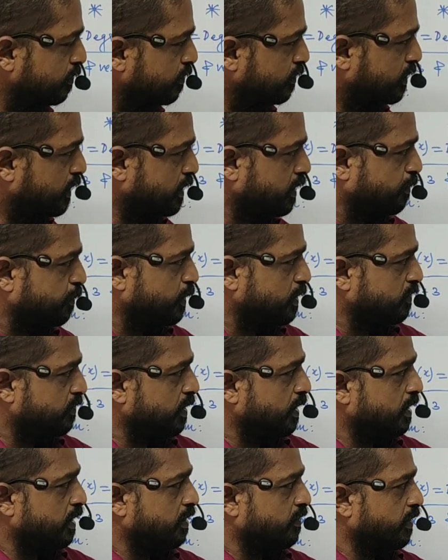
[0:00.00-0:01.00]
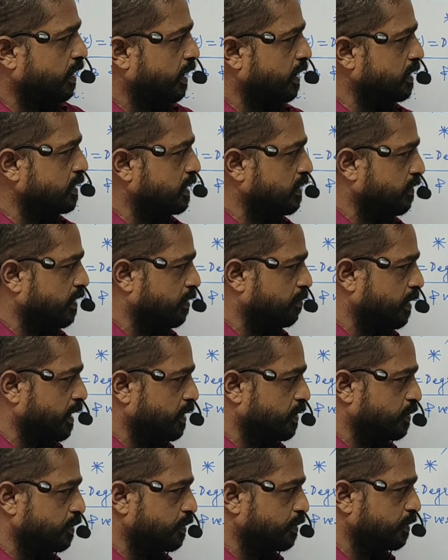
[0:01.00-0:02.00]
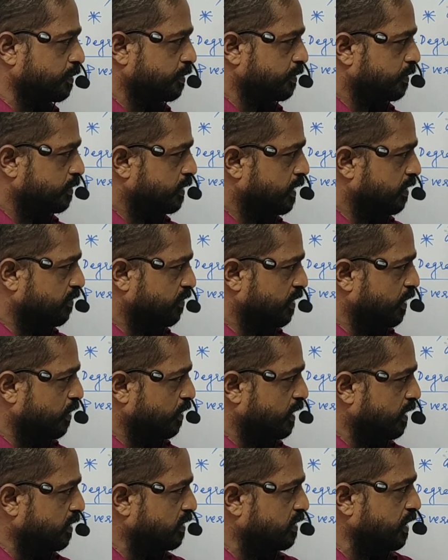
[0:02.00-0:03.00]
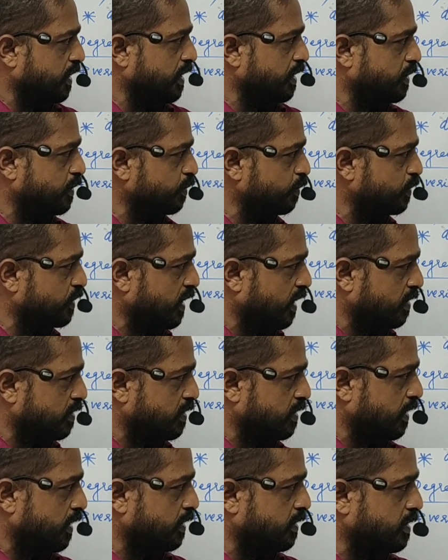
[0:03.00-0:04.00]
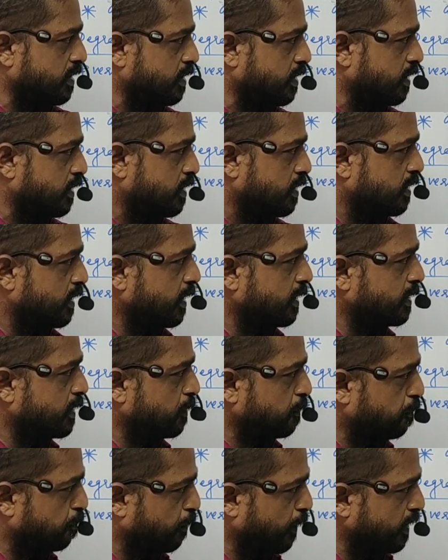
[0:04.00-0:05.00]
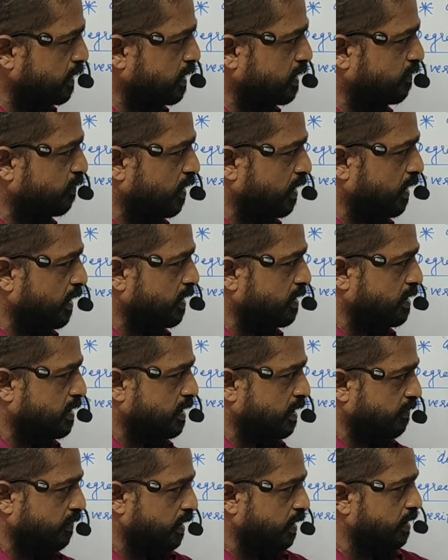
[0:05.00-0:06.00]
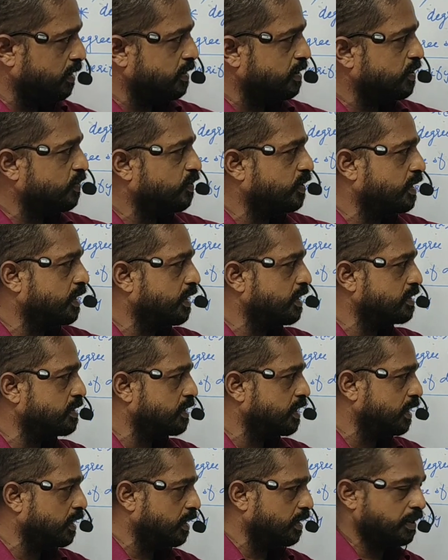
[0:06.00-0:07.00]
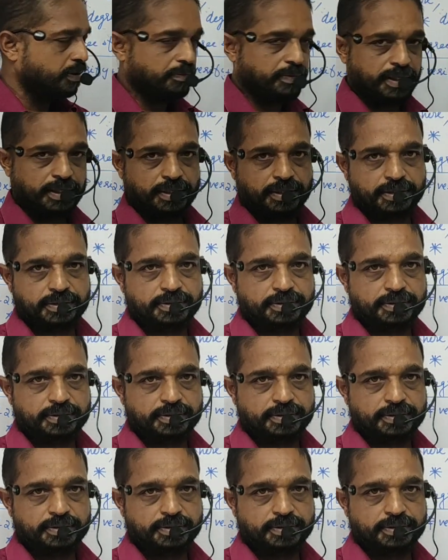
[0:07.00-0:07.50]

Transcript: See, suppose we are dividing 7 by 2, then we know that 3 2s are 6. 6 plus 1 is 7, so 1 is the remainder.